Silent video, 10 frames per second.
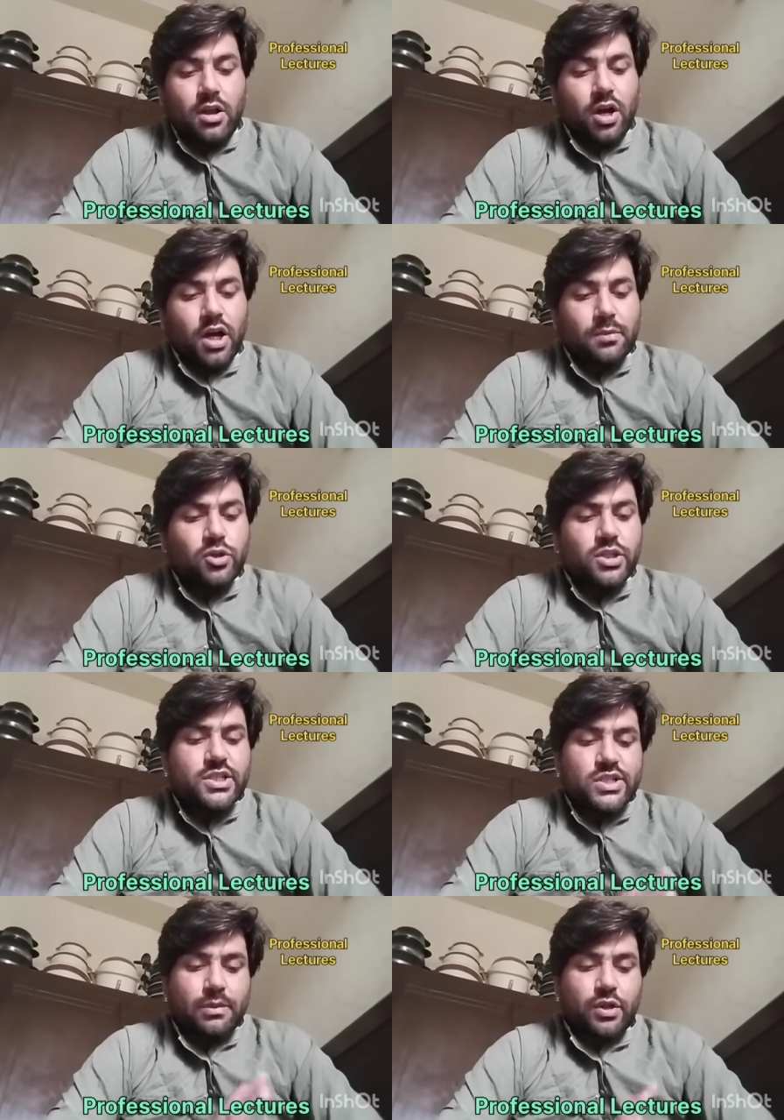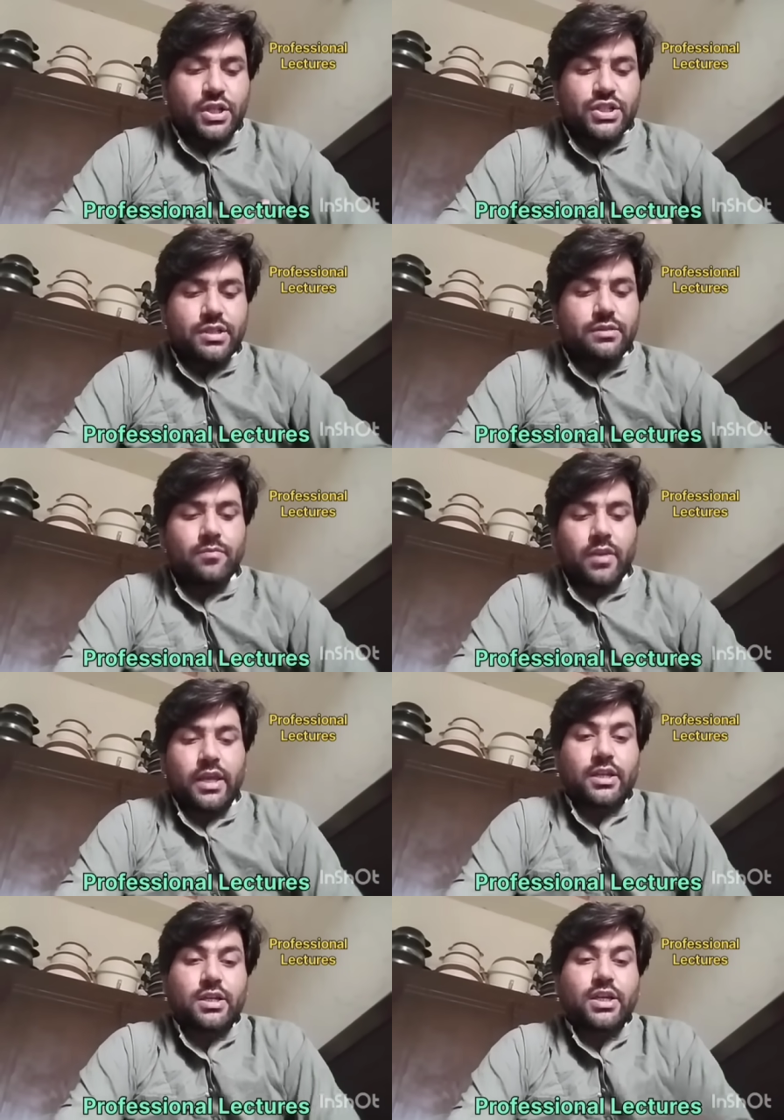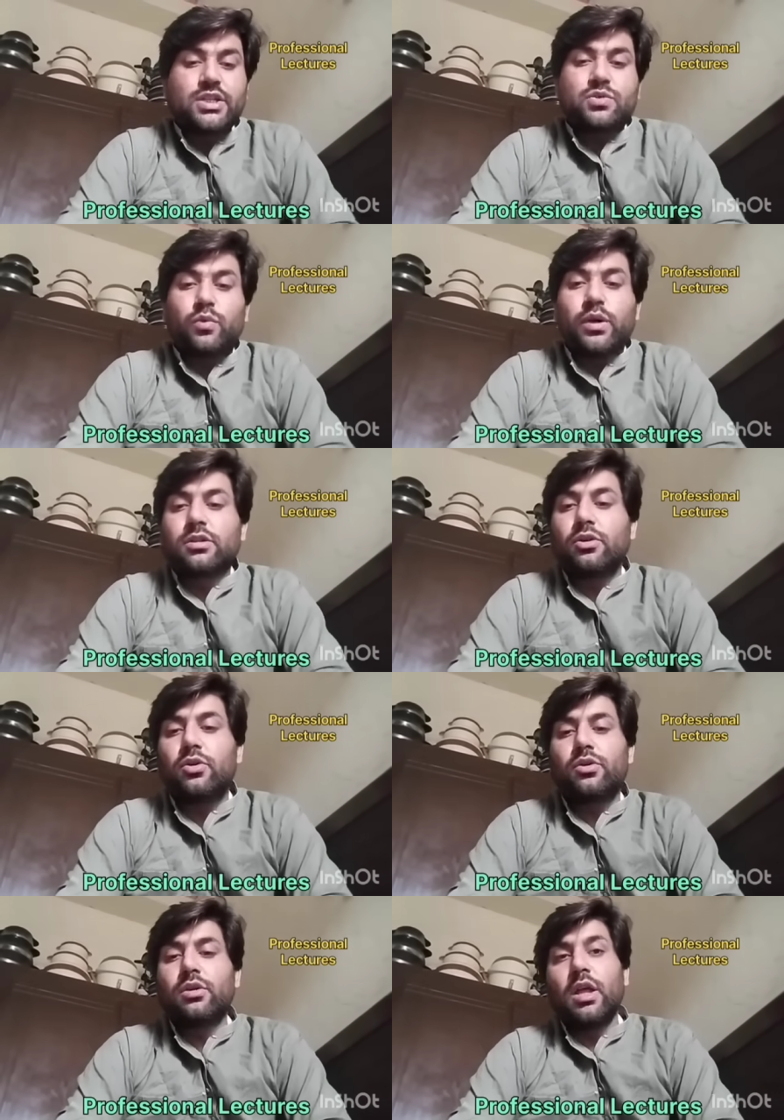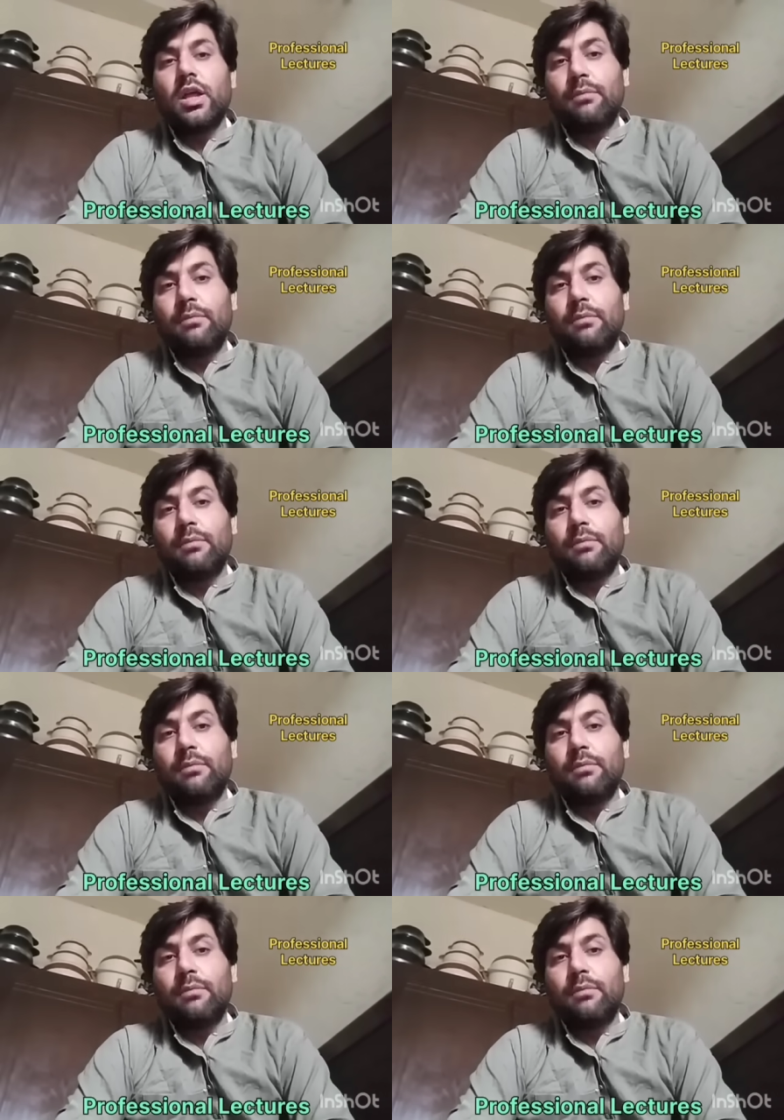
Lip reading: hormonal stimulation, increased workload.